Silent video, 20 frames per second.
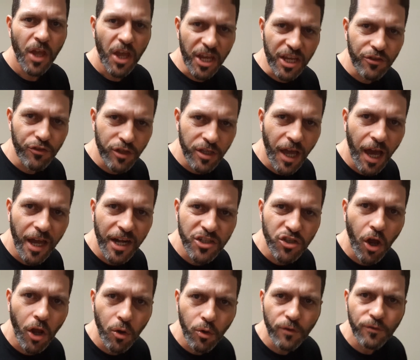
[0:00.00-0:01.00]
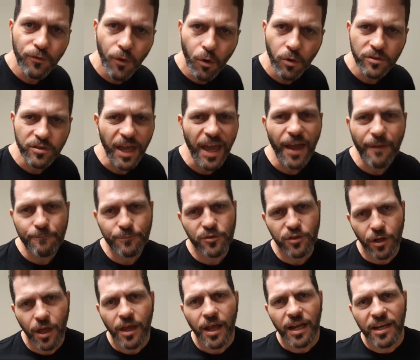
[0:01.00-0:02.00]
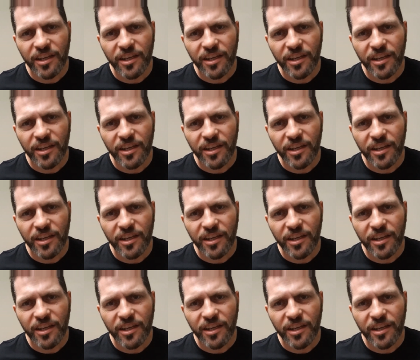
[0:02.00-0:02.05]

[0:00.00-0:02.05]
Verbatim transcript: Ethan Carnage, I look forward to absol-